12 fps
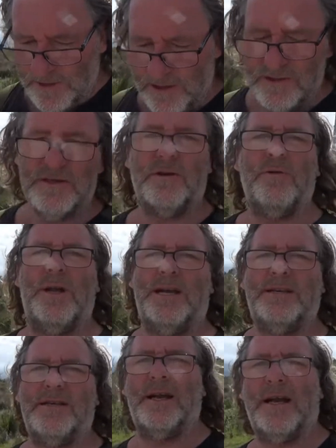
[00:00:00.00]
because the
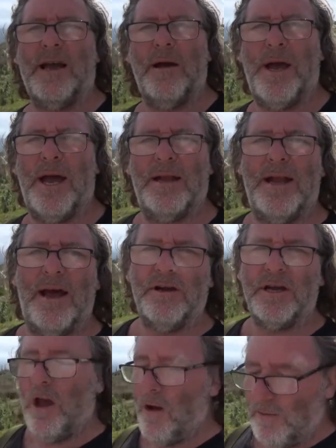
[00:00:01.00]
critics are going to come out and have a
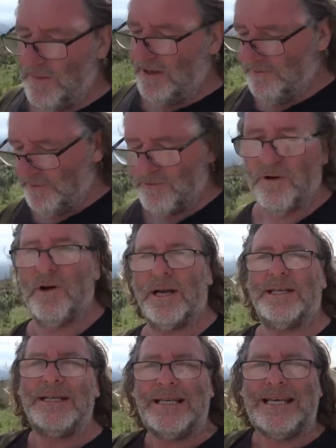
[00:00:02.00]
go at me for
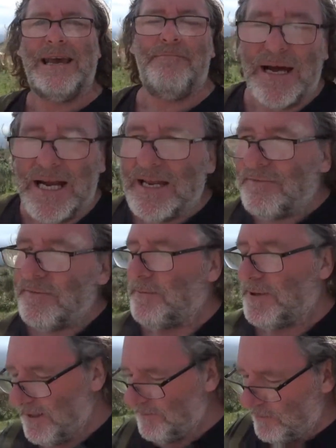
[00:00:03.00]
trying to get money from
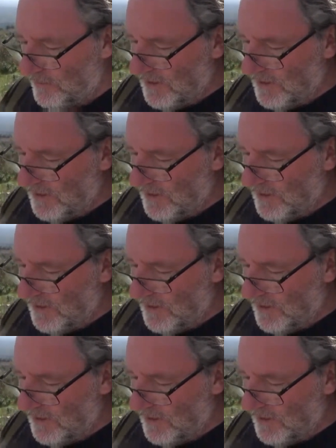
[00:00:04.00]
people,